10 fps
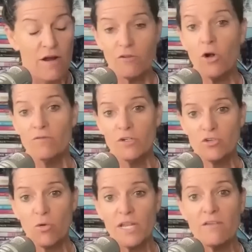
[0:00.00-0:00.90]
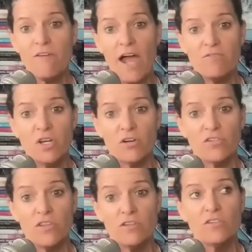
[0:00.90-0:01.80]
for over 25
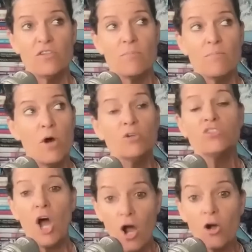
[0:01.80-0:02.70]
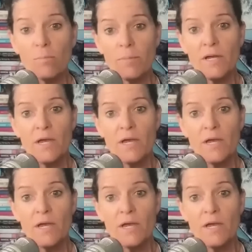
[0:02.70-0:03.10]
years this is the most hope